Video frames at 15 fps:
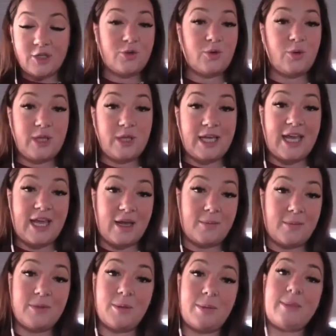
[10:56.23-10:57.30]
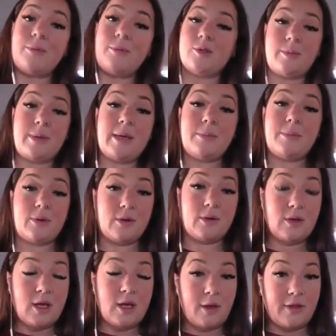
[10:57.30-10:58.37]
I truly am the people's
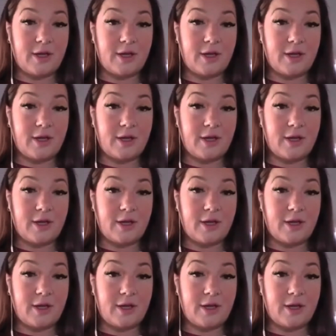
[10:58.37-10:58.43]
people.